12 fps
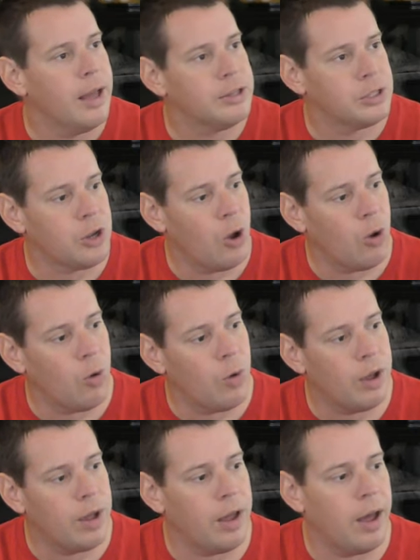
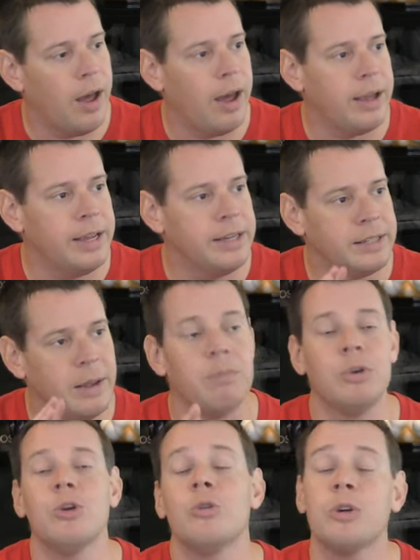So he's
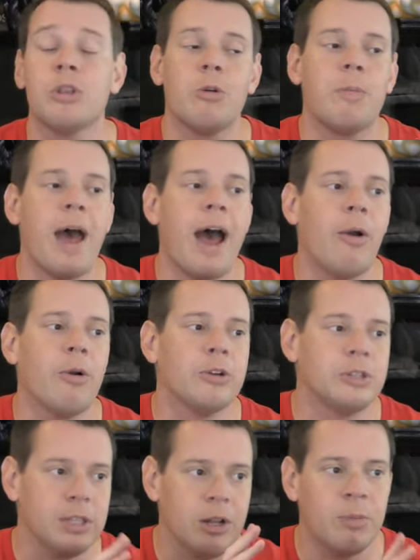imbued with her
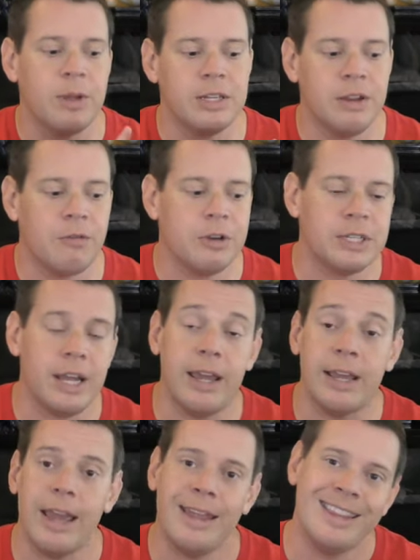powers, a little bit different
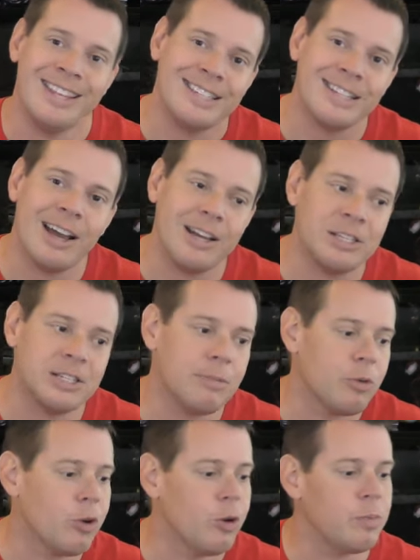take, and this
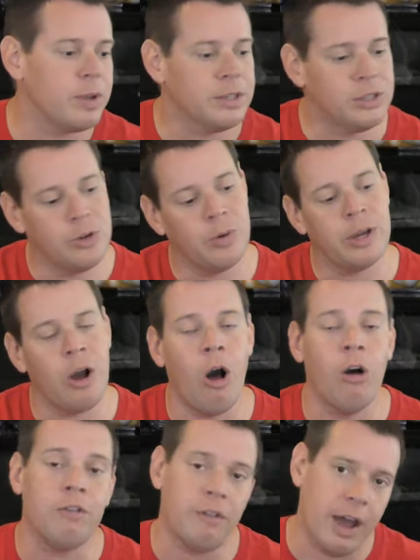custom group is doing
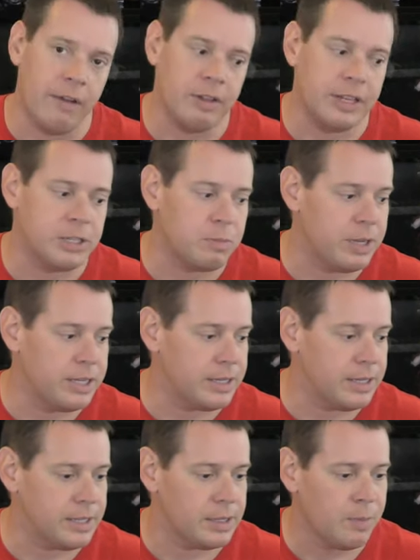all five of these
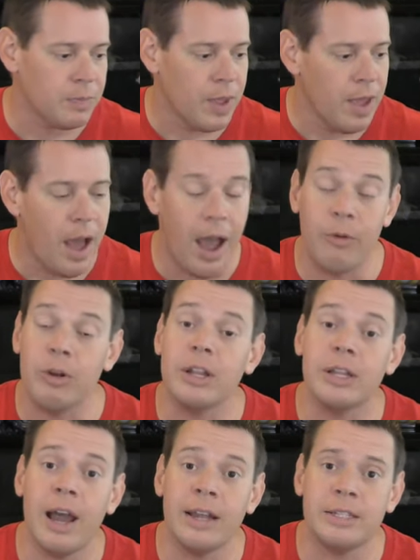pieces. I
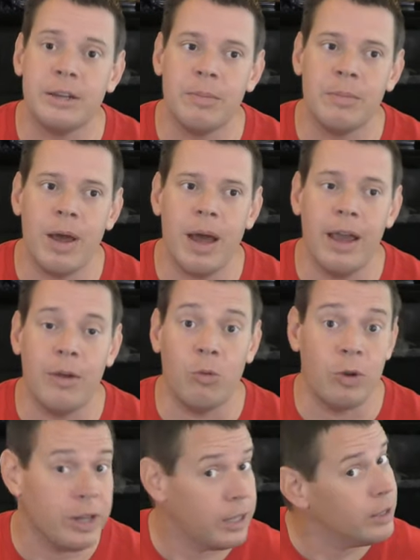really liked them, I
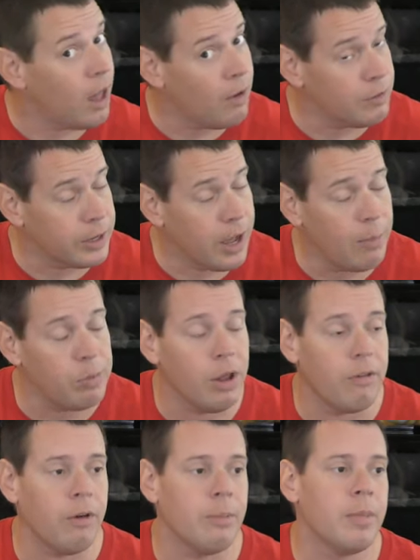really loved a couple
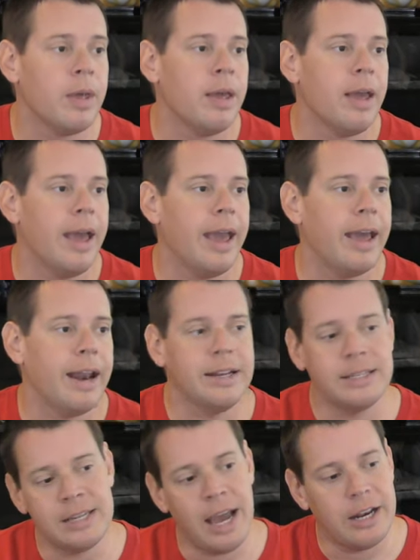of them, and I
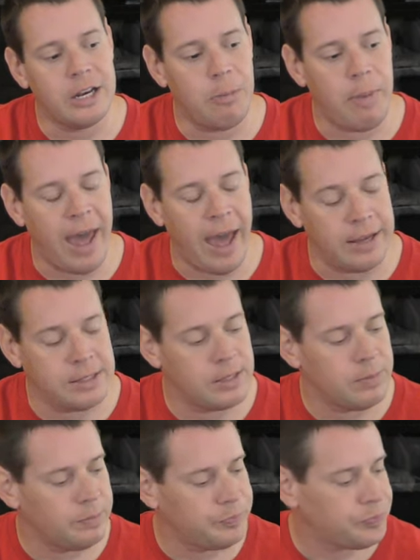decided to
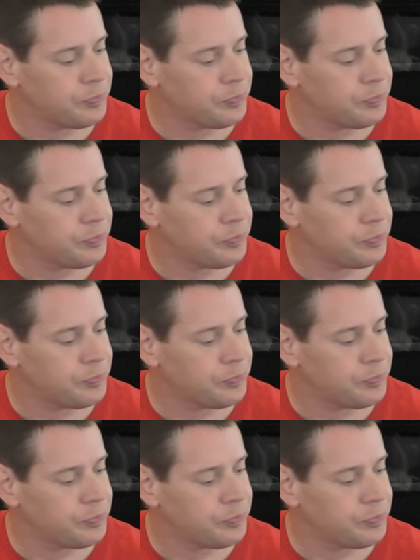pass.